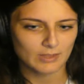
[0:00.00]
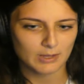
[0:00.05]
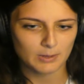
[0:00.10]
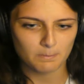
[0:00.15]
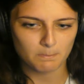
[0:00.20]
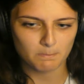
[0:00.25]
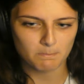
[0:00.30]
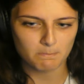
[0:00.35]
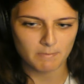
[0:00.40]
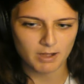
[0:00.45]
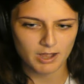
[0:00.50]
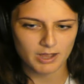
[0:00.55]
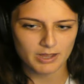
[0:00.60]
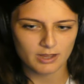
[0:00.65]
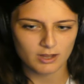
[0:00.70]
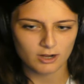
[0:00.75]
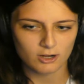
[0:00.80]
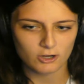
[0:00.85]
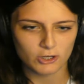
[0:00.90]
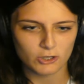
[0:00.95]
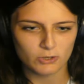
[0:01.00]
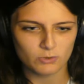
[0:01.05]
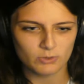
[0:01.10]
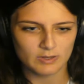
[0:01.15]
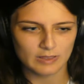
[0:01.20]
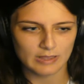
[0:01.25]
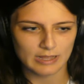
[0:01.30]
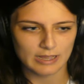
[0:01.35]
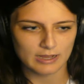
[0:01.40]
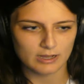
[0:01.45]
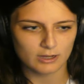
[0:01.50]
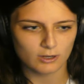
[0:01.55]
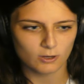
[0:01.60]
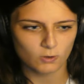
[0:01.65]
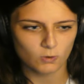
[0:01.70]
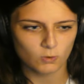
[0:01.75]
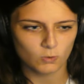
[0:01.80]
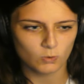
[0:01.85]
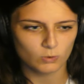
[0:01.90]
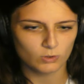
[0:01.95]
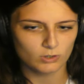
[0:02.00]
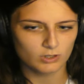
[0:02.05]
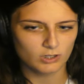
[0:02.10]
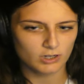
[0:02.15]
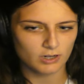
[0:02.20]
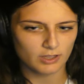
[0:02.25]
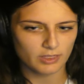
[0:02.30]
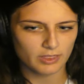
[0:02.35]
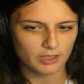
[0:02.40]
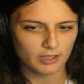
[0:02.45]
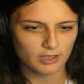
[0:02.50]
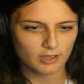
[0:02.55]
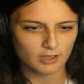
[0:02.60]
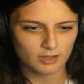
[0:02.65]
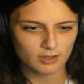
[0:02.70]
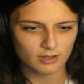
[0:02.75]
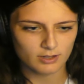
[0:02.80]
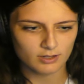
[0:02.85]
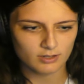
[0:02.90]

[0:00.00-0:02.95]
Mike, are you in, like, a cooler thing?